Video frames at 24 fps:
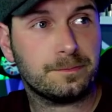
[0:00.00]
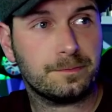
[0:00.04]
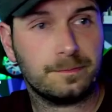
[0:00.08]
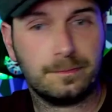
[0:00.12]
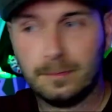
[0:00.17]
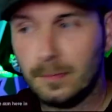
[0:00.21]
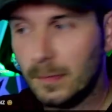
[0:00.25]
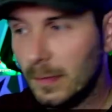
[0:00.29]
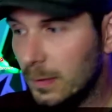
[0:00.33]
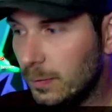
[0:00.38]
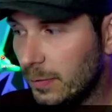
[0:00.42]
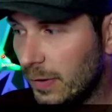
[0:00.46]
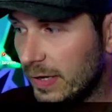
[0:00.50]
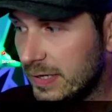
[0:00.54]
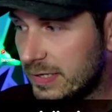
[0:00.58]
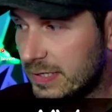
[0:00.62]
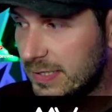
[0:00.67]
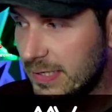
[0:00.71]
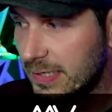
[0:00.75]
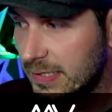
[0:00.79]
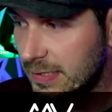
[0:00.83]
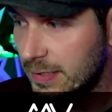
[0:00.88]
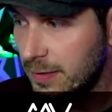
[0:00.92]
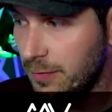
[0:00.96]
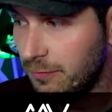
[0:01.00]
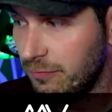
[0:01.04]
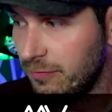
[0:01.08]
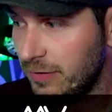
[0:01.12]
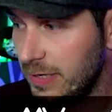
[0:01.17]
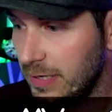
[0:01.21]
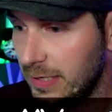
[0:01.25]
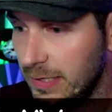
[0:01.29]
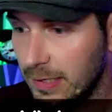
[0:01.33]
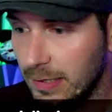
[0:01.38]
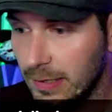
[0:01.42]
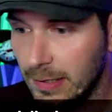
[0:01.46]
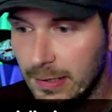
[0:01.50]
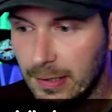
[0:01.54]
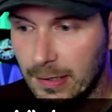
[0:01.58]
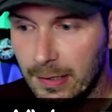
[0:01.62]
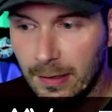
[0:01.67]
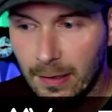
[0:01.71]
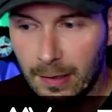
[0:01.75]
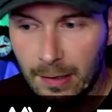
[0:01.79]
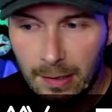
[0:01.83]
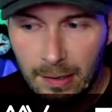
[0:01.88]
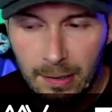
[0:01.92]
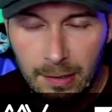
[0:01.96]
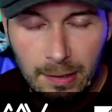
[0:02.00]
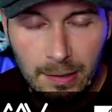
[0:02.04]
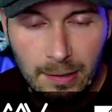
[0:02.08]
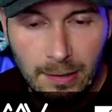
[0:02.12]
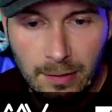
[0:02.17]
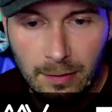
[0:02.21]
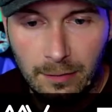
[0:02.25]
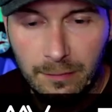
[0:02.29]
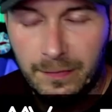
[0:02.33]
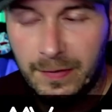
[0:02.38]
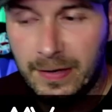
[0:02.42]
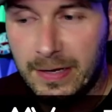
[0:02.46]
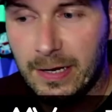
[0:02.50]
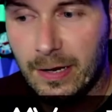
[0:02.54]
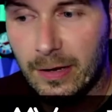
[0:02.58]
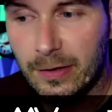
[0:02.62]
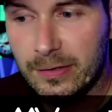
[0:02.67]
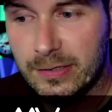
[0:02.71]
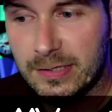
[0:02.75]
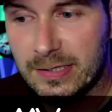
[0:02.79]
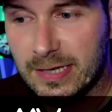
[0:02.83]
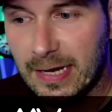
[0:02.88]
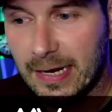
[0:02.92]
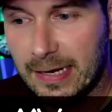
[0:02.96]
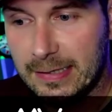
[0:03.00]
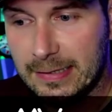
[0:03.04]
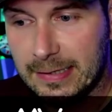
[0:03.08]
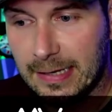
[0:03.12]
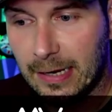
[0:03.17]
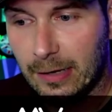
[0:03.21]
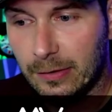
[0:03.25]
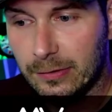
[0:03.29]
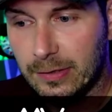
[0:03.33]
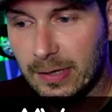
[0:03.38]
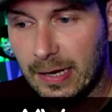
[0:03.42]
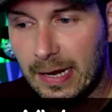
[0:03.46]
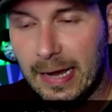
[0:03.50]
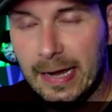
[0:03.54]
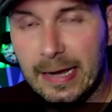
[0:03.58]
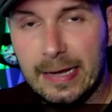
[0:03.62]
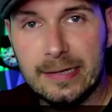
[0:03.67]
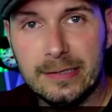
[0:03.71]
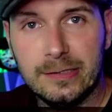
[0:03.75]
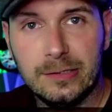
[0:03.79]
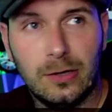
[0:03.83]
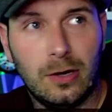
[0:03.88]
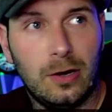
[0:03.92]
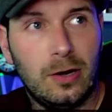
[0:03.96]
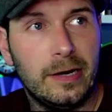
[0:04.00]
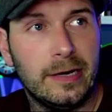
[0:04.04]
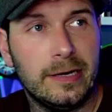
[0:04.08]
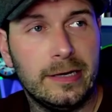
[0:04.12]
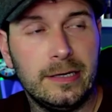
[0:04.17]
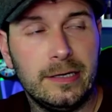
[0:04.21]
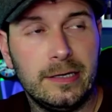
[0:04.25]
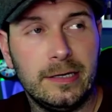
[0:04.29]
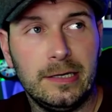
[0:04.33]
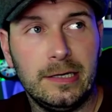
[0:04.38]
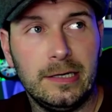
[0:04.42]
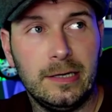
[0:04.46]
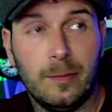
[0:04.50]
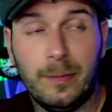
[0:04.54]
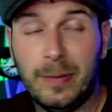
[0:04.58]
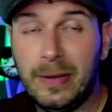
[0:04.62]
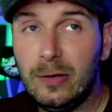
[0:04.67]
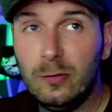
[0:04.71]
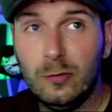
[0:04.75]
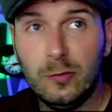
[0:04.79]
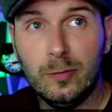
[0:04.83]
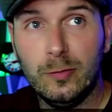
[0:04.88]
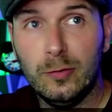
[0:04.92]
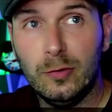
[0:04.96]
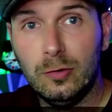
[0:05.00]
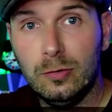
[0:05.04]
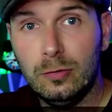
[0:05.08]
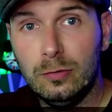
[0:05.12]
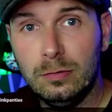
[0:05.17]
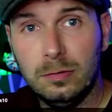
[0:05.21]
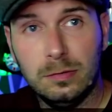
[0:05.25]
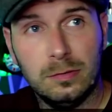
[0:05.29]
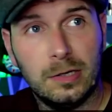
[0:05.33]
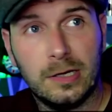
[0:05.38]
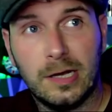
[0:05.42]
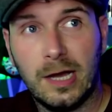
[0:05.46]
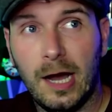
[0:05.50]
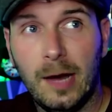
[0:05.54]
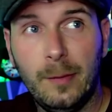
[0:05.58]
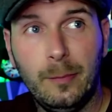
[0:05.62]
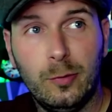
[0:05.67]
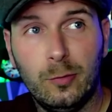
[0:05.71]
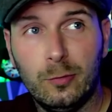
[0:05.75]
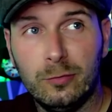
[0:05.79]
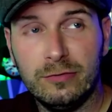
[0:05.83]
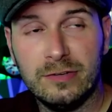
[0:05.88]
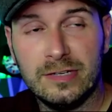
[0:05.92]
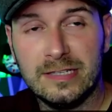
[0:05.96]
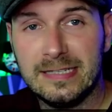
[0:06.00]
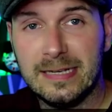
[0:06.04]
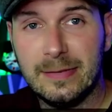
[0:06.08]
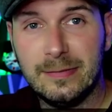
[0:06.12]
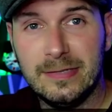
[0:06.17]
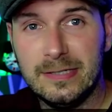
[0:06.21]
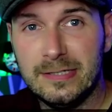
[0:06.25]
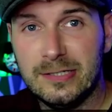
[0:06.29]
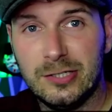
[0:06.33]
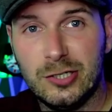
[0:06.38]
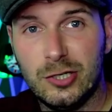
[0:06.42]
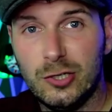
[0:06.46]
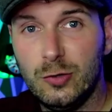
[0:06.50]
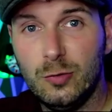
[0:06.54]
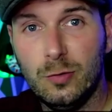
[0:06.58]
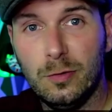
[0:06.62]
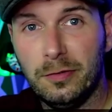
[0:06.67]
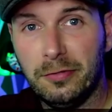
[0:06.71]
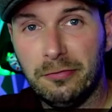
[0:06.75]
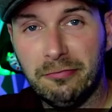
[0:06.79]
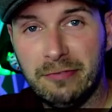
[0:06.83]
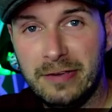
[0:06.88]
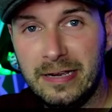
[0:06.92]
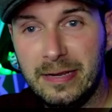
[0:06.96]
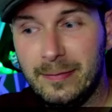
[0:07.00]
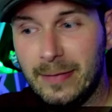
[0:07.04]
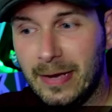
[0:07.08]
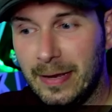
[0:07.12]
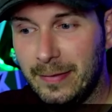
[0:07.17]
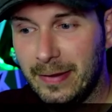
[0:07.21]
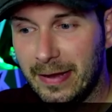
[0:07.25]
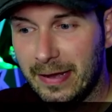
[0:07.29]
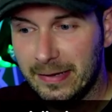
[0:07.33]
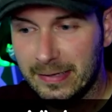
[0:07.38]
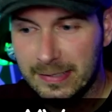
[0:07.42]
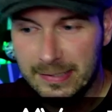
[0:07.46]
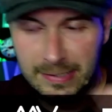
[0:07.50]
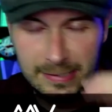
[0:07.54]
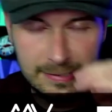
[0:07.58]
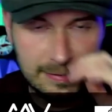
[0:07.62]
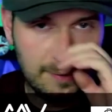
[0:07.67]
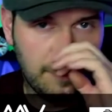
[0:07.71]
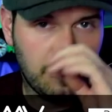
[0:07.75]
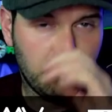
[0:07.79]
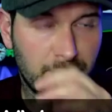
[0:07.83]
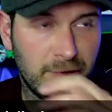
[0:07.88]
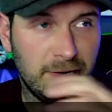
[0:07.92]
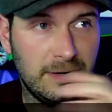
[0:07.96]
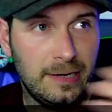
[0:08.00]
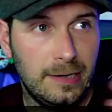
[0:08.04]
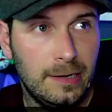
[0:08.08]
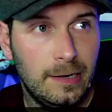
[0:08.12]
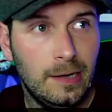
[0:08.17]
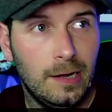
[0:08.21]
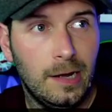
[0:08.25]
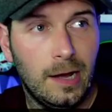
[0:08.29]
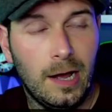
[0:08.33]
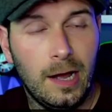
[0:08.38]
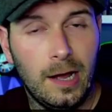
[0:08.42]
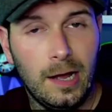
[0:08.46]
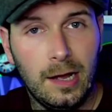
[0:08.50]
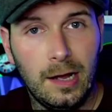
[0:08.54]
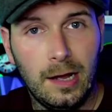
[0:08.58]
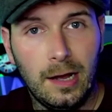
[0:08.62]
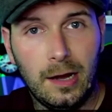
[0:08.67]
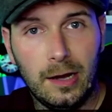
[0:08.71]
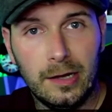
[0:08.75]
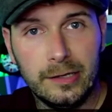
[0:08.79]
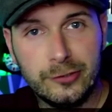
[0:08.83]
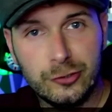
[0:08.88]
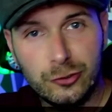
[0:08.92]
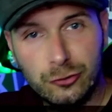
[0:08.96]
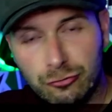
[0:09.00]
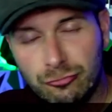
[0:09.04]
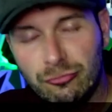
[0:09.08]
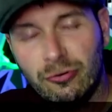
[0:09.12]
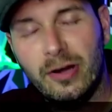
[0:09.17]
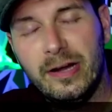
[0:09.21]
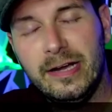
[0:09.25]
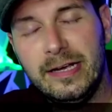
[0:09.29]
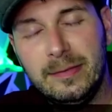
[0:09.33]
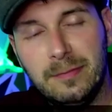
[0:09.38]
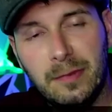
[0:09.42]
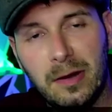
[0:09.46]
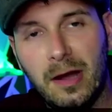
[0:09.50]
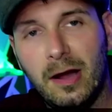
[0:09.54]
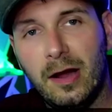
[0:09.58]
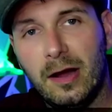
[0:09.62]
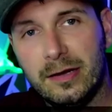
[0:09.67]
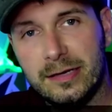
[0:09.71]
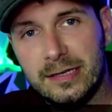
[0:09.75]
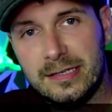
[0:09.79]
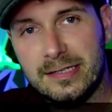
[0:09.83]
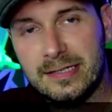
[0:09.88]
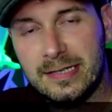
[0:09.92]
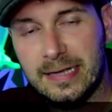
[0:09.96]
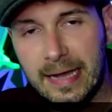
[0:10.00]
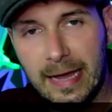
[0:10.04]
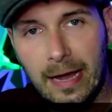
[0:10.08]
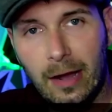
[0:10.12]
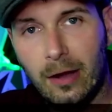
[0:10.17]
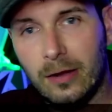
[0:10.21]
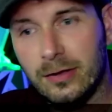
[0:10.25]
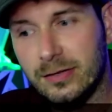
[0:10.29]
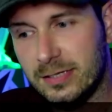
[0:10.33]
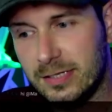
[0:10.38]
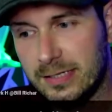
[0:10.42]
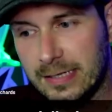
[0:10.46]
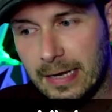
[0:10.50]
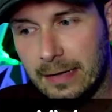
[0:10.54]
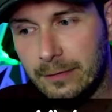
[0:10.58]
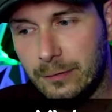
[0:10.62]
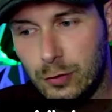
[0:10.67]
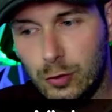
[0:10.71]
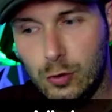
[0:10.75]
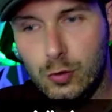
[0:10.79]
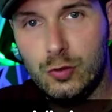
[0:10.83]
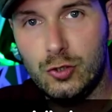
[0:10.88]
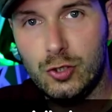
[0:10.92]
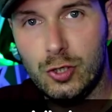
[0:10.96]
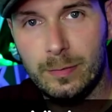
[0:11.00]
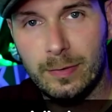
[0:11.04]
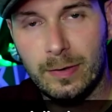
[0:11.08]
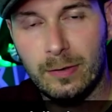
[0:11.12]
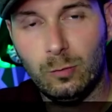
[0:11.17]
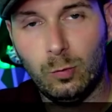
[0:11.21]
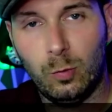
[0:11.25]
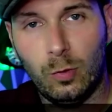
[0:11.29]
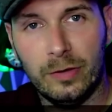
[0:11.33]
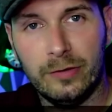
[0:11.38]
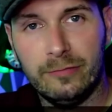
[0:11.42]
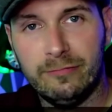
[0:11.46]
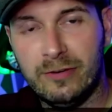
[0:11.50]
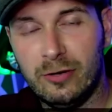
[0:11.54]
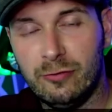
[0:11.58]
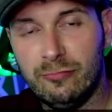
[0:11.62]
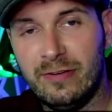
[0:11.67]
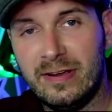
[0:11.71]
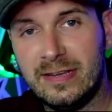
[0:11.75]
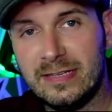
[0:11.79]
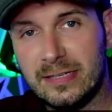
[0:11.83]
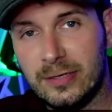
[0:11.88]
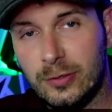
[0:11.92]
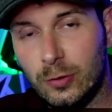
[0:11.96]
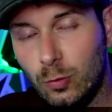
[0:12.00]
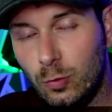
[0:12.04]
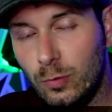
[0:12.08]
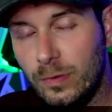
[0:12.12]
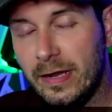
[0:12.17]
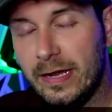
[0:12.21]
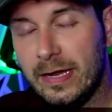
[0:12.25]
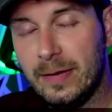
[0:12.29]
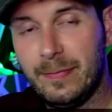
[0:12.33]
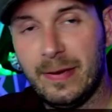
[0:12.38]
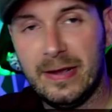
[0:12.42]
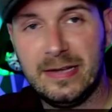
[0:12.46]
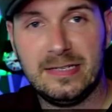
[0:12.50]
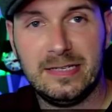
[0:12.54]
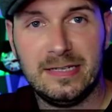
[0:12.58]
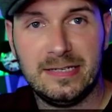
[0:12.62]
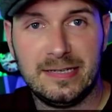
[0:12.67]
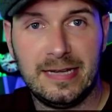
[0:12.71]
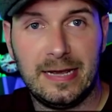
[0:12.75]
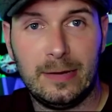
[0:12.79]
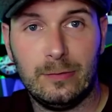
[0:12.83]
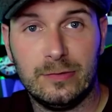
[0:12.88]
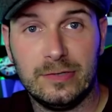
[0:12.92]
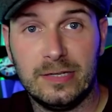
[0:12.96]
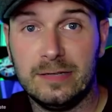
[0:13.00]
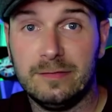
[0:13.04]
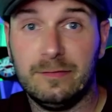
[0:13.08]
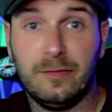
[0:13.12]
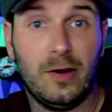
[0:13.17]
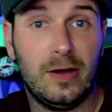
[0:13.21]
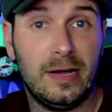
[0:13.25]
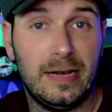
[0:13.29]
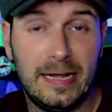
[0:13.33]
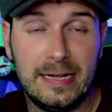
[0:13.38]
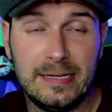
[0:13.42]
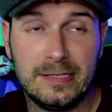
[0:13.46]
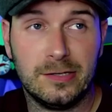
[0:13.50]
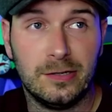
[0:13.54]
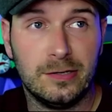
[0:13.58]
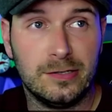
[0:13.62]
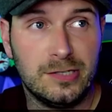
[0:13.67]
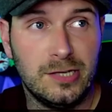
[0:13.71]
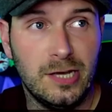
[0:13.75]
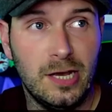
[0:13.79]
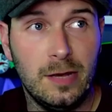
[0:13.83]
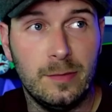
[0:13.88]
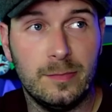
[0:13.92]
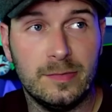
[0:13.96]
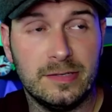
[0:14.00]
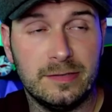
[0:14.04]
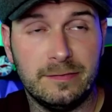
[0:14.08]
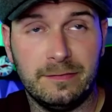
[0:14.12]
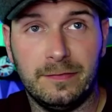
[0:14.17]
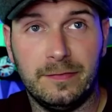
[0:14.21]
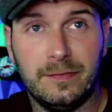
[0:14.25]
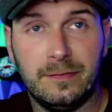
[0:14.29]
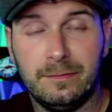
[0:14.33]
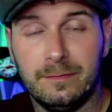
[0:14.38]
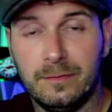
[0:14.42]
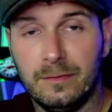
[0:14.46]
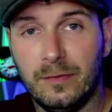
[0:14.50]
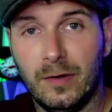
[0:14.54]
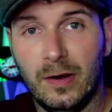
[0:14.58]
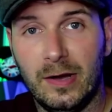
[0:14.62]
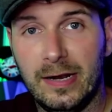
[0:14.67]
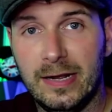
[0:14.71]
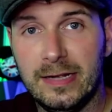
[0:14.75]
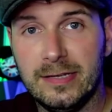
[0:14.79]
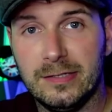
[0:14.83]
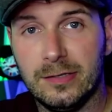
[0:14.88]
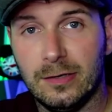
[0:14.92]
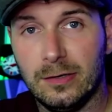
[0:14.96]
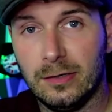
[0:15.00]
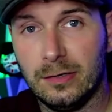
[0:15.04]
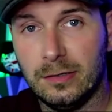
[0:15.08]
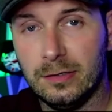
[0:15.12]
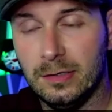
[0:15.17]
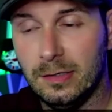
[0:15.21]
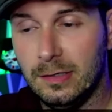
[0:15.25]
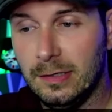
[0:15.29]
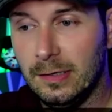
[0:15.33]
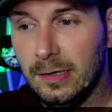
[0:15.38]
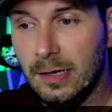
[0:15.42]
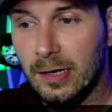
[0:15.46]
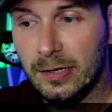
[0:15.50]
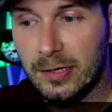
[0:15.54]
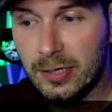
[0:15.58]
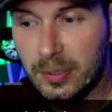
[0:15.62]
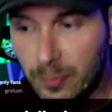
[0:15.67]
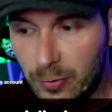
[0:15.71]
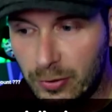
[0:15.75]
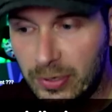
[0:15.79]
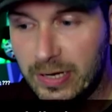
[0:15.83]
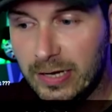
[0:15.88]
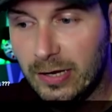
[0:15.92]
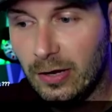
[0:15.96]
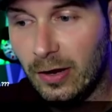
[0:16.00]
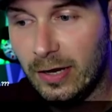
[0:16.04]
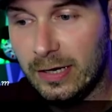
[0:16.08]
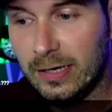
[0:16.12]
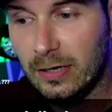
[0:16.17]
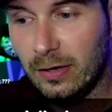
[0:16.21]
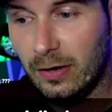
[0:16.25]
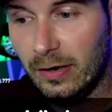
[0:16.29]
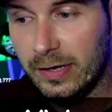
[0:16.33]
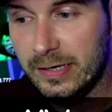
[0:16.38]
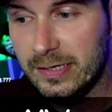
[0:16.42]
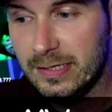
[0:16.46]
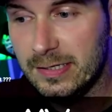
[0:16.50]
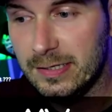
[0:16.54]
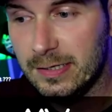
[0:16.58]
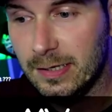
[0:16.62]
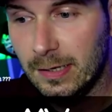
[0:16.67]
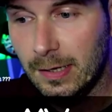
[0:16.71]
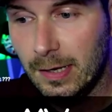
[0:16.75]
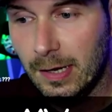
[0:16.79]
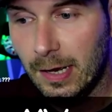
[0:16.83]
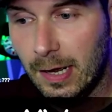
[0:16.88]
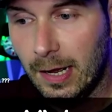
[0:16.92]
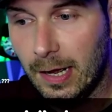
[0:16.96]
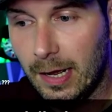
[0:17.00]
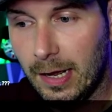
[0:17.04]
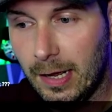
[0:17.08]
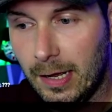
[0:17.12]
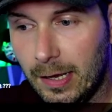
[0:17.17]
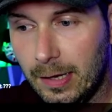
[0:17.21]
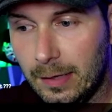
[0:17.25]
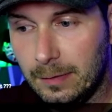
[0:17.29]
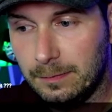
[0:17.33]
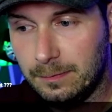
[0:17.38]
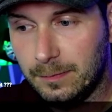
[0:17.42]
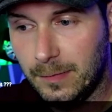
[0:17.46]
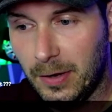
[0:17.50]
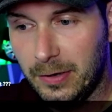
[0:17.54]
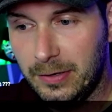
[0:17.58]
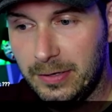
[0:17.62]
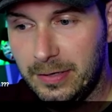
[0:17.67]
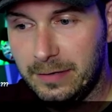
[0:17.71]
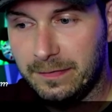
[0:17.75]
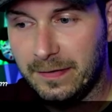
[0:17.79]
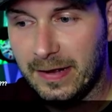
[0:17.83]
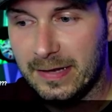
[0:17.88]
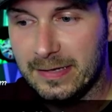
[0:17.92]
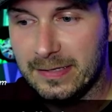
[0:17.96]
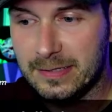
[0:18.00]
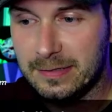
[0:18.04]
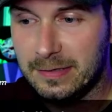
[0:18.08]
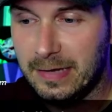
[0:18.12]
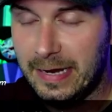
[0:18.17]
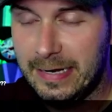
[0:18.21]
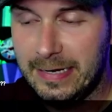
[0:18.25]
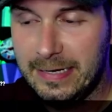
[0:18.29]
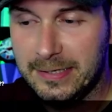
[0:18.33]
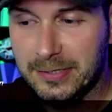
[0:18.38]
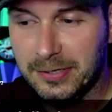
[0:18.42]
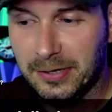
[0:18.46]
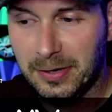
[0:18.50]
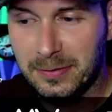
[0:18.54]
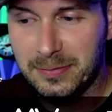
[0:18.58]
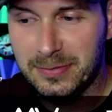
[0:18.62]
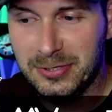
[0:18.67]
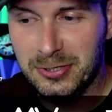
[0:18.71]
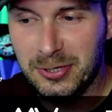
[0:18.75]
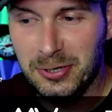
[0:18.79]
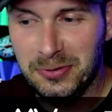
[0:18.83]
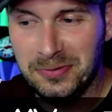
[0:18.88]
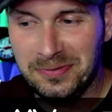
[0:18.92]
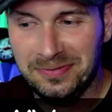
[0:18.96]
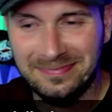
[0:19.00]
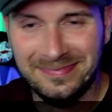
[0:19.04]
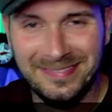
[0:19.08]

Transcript: But I had 63 videos taken down, and I appealed them all. A couple were accepted, two or three maybe out of the 63. I tried my hardest to get answers out of YouTube at what the real reason, and all they could basically say was it violates our terms, it violates our community guidelines. OnlyFans anytime soon.